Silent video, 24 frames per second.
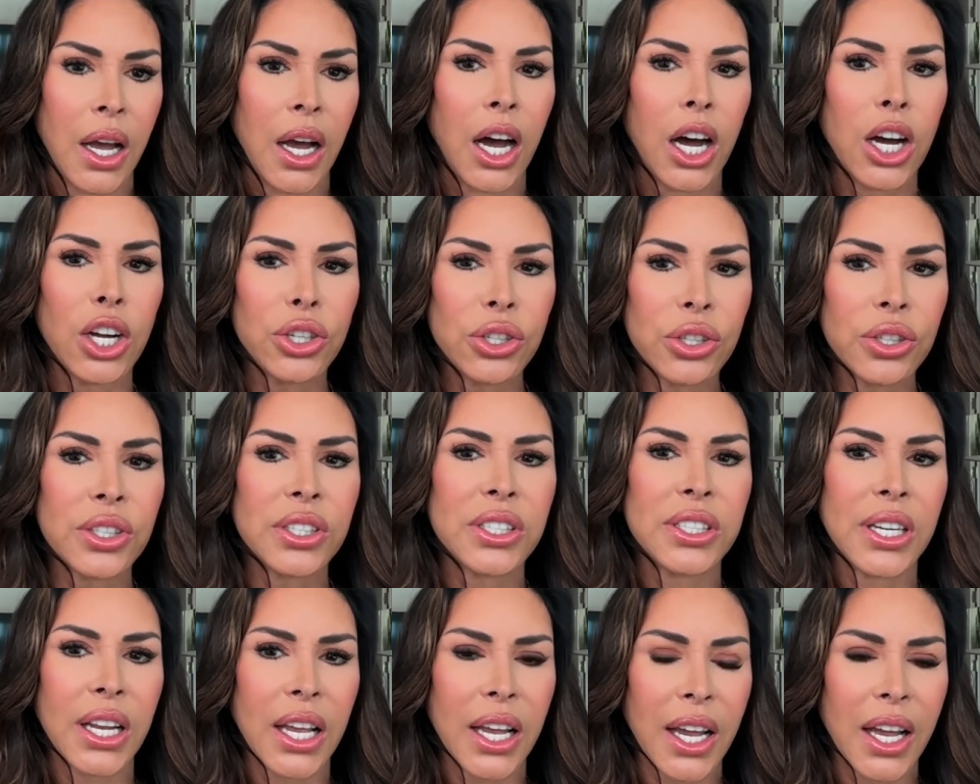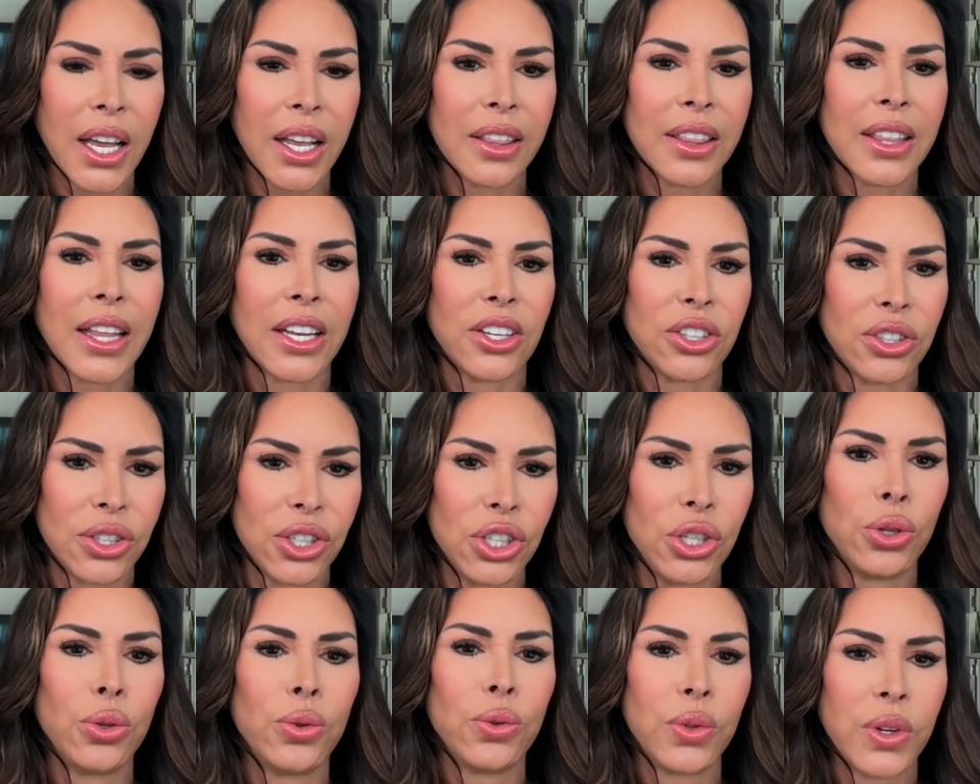Understand that
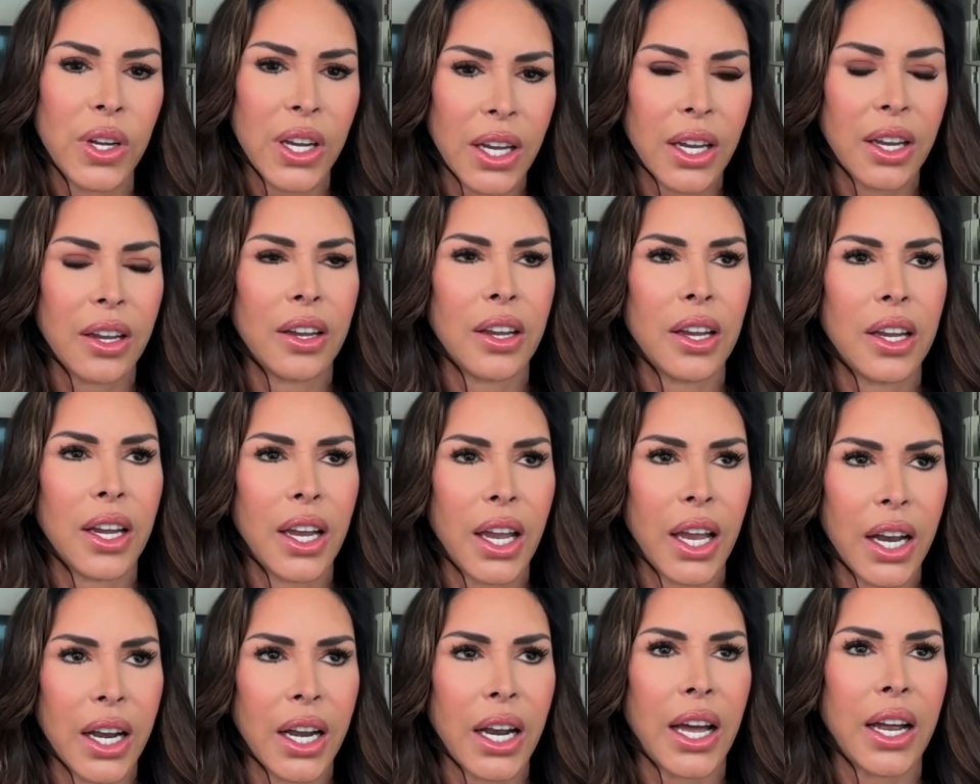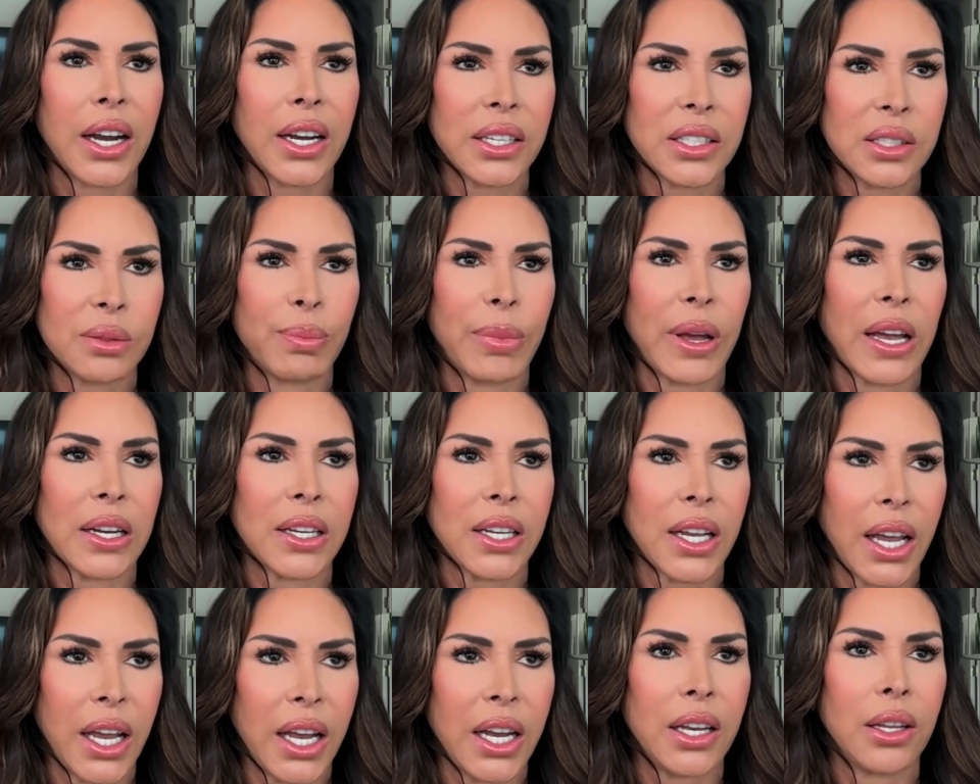you cannot expect
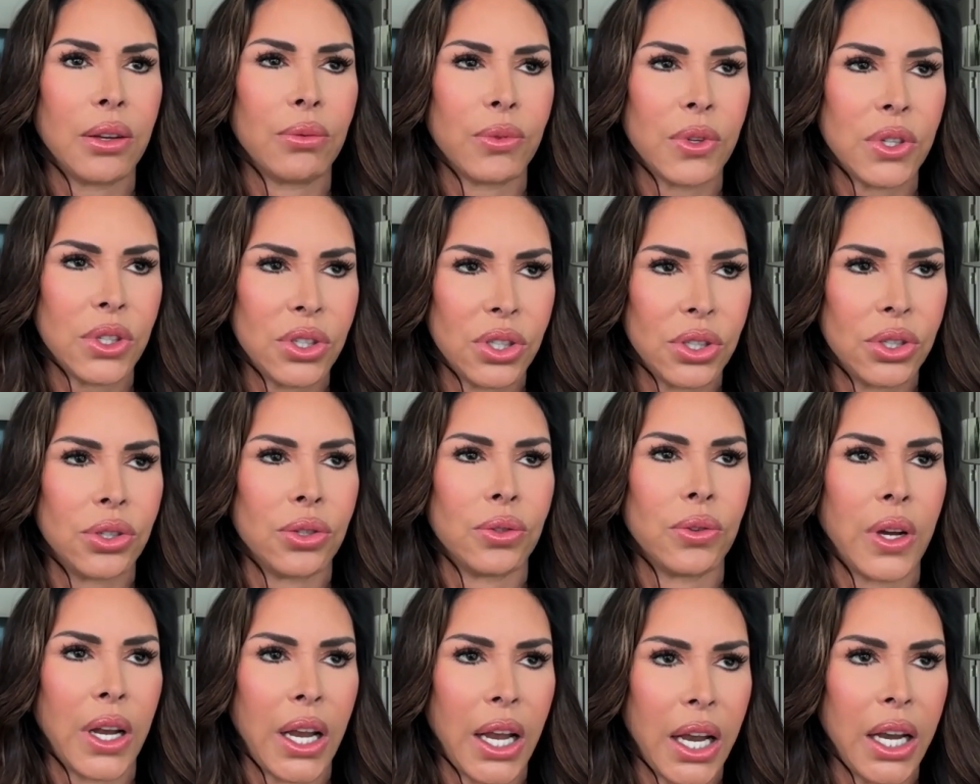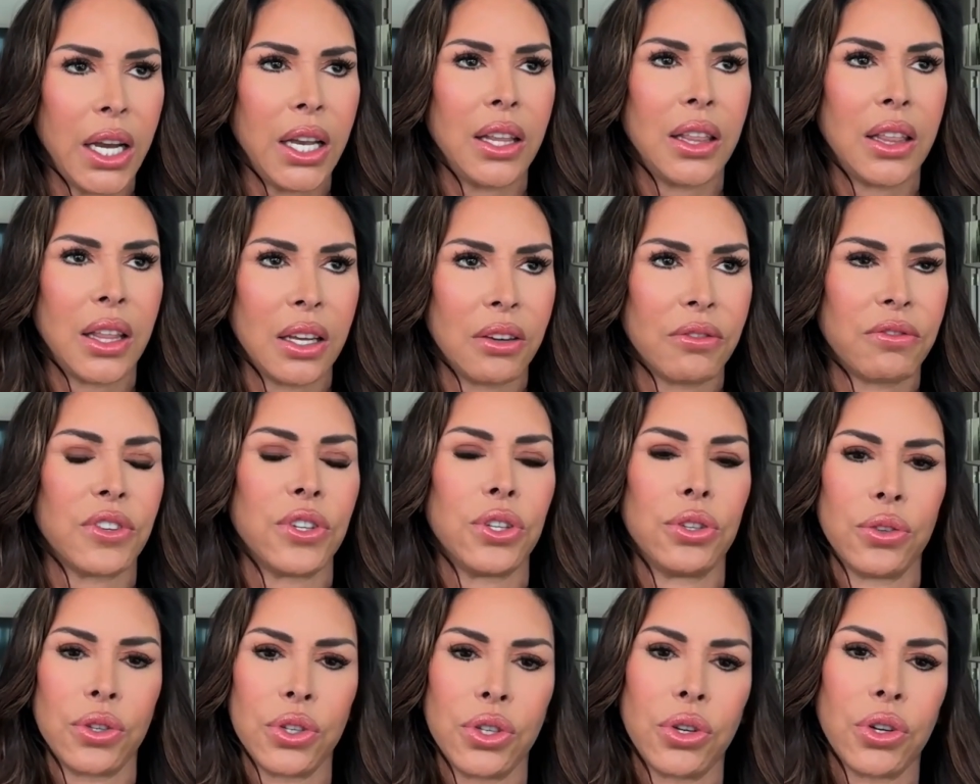anyone to do anything for
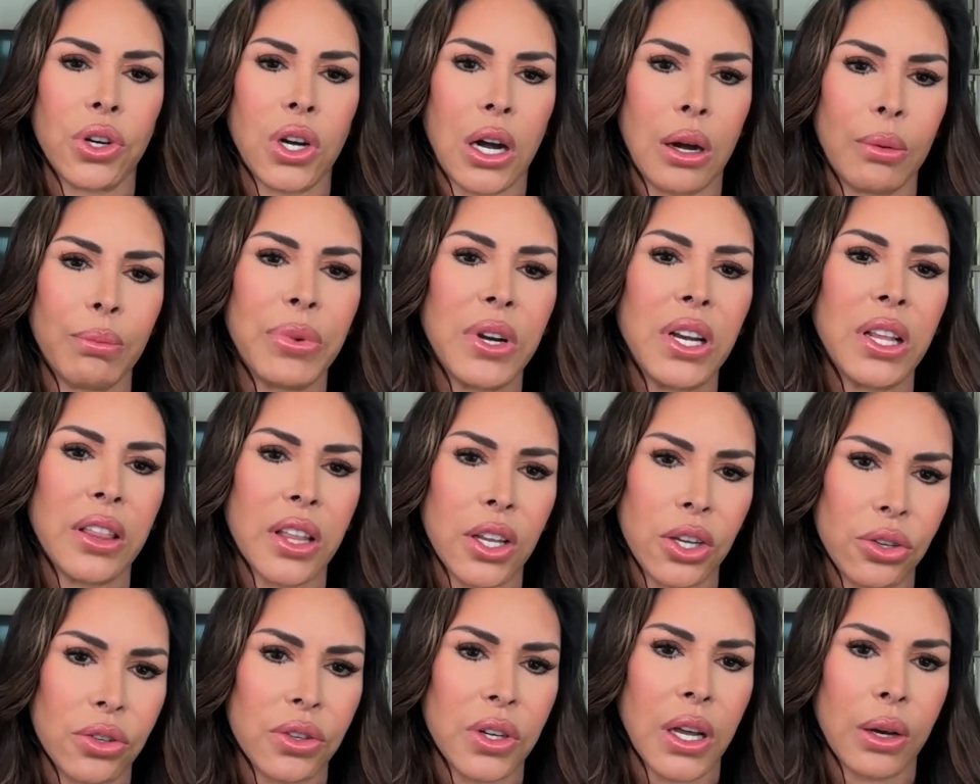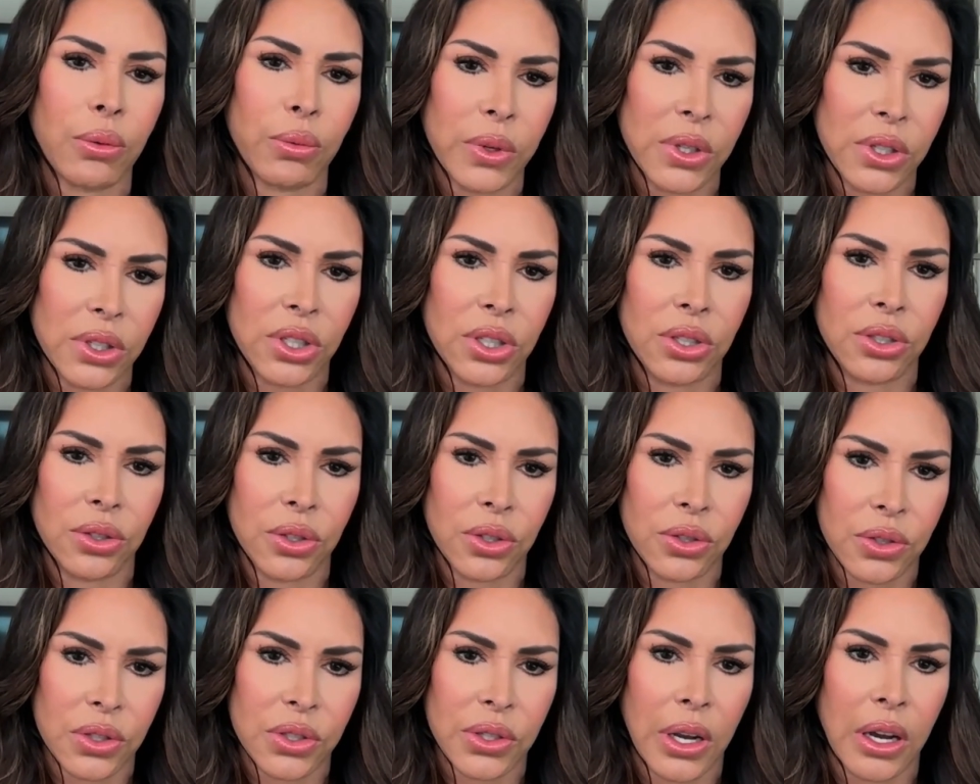you or your company that you're not willing to do
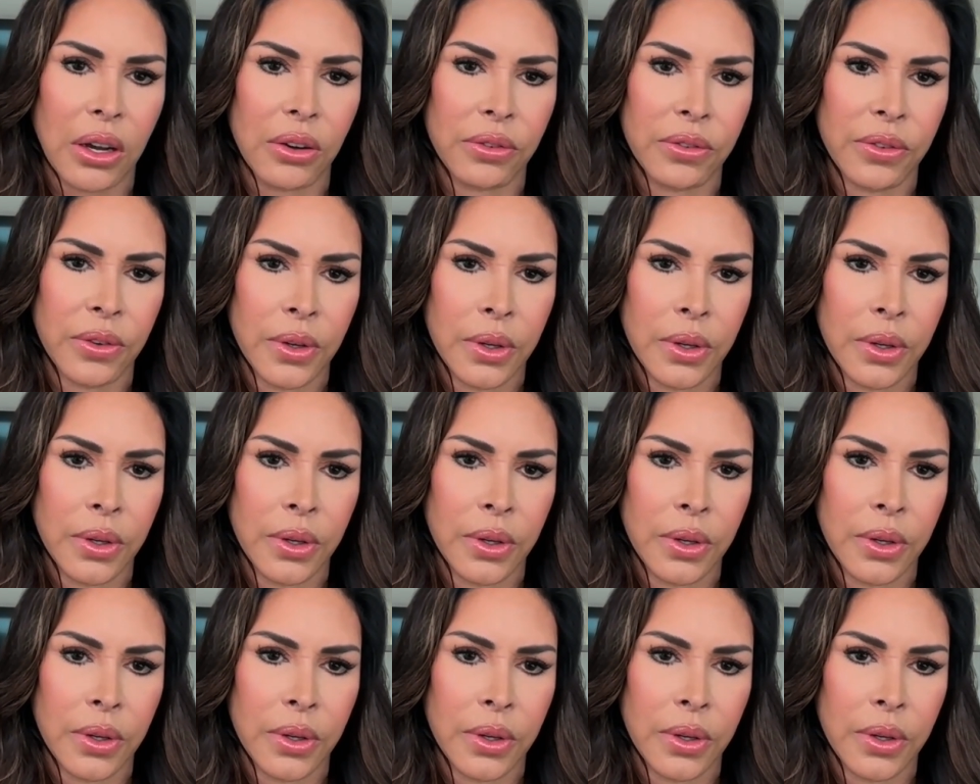yourself.